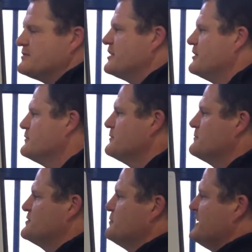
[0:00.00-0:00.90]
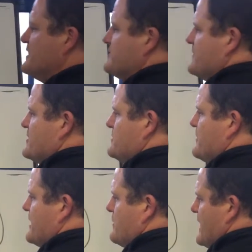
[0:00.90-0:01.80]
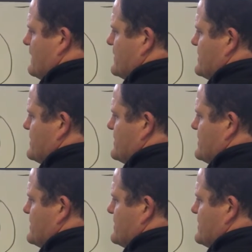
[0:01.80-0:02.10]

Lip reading: So between each vertebrae you have